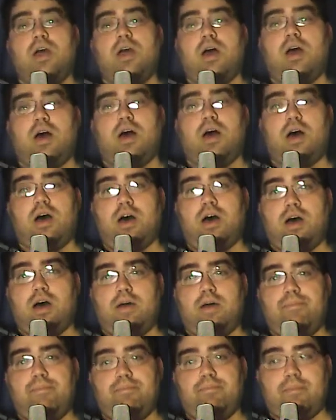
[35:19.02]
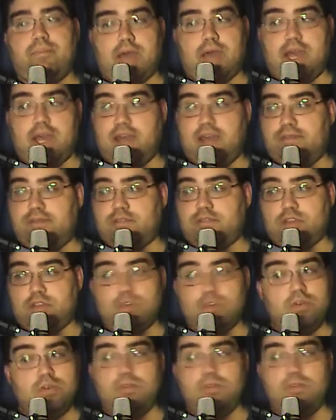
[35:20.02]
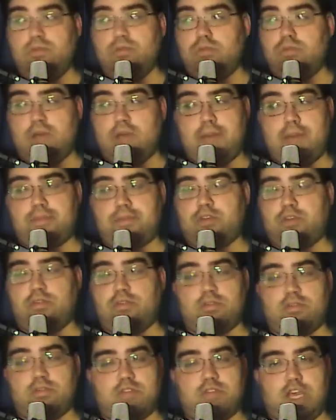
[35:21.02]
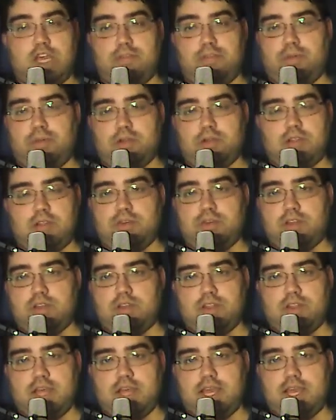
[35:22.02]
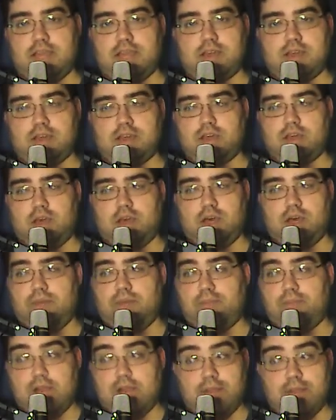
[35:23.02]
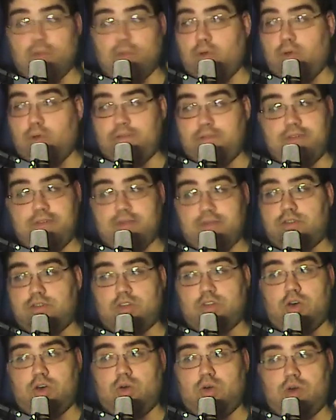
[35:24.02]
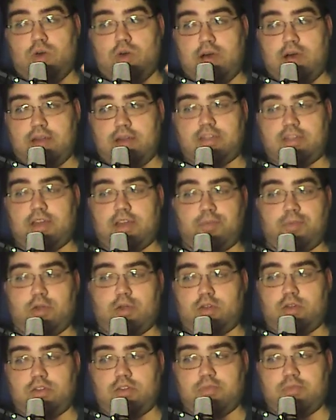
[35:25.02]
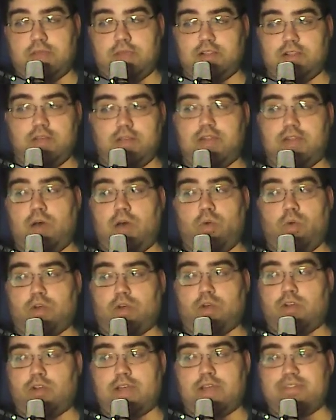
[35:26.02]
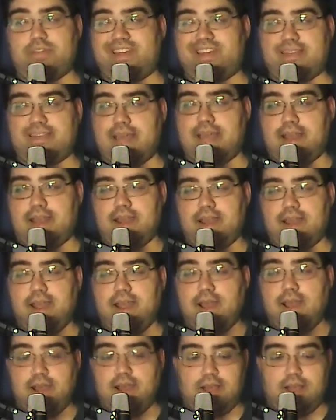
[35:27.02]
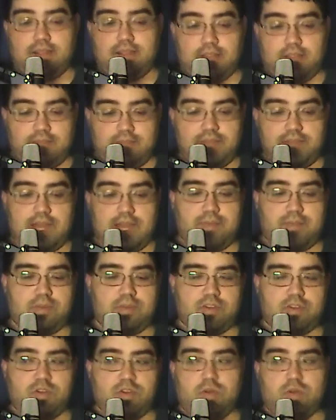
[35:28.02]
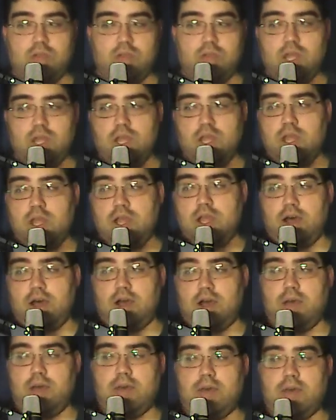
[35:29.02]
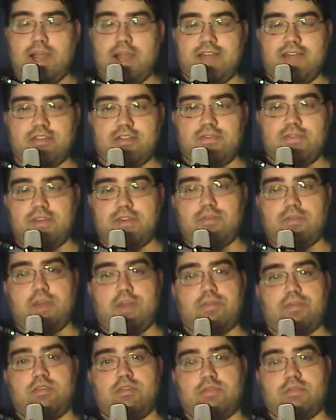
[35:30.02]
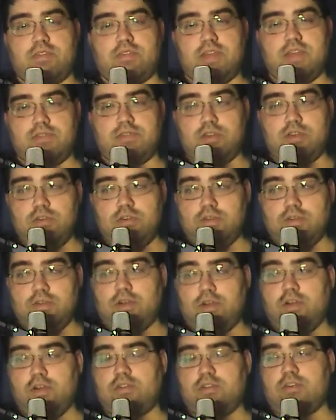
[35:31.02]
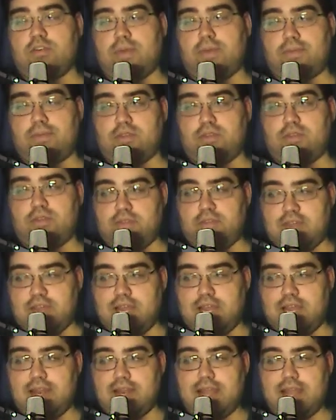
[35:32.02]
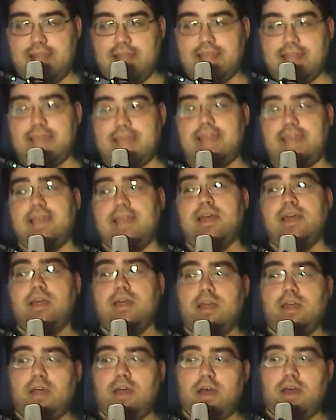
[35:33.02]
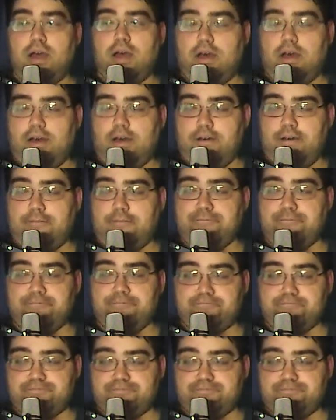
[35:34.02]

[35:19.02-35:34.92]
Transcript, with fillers: uh, I have two episodes of South Park that I really like. Uh, my number one favorite, though, out of South Park is Make Love Not Warcraft Season 10. I love that episode. Um, I have some favorite episodes of Steven Universe, some episodes of Ed, Edd and Eddy, um,